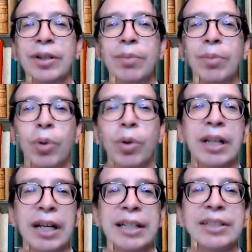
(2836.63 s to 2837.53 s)
more or
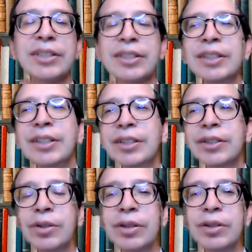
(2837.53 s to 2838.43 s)
less
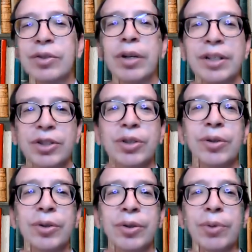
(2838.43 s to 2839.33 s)

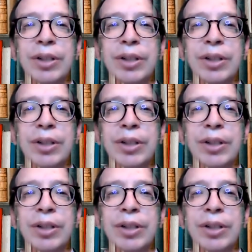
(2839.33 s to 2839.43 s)
traditional